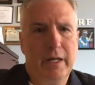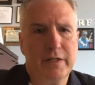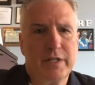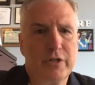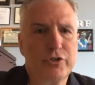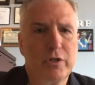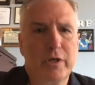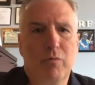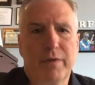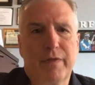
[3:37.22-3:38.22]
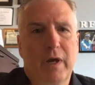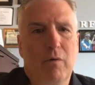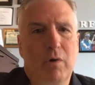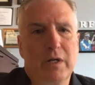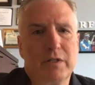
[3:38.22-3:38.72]
And essentially what
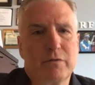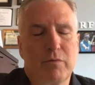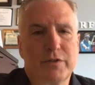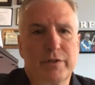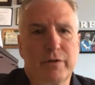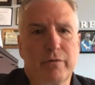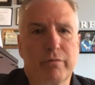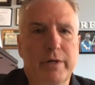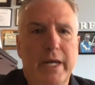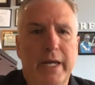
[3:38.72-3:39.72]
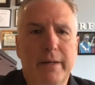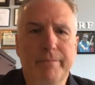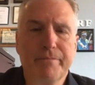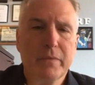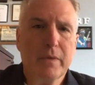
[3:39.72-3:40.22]
that was to create,
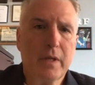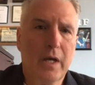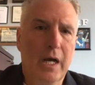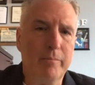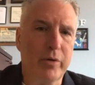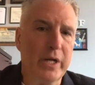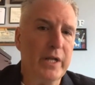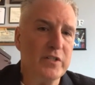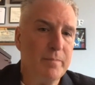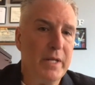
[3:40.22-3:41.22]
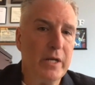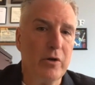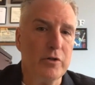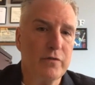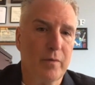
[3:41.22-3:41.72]
bring in
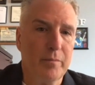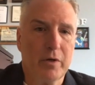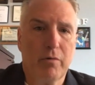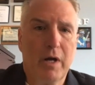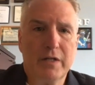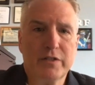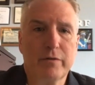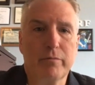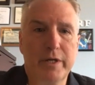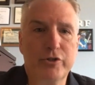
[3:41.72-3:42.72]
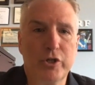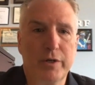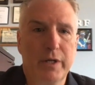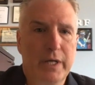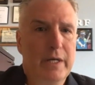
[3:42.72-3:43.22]
speakers from across the
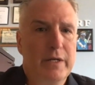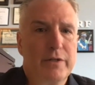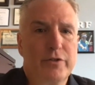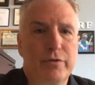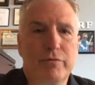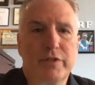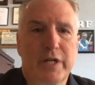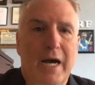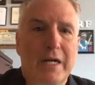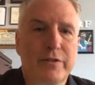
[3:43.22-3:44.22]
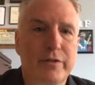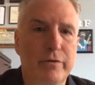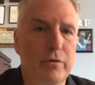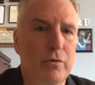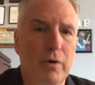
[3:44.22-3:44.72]
region to talk
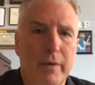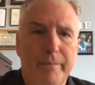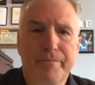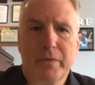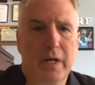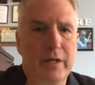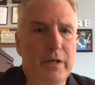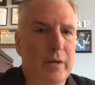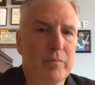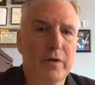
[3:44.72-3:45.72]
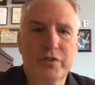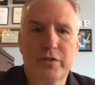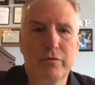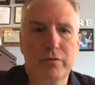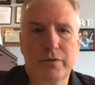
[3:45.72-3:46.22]
to a number of
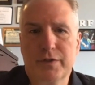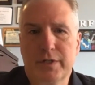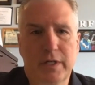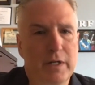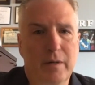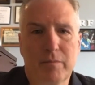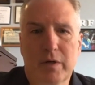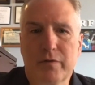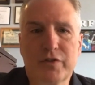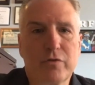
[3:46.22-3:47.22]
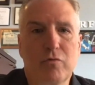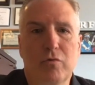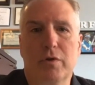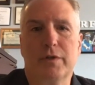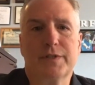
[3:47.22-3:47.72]
students in a number of
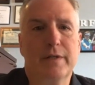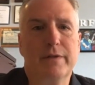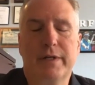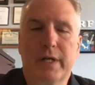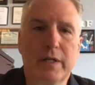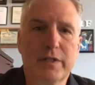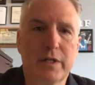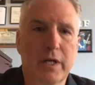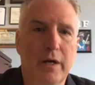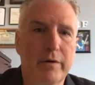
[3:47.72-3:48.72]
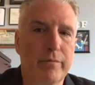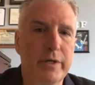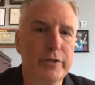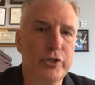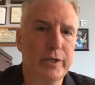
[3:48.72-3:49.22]
schools in the Dickinson County
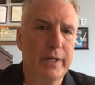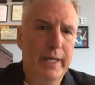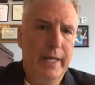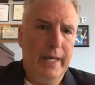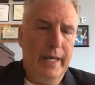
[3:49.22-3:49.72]
region.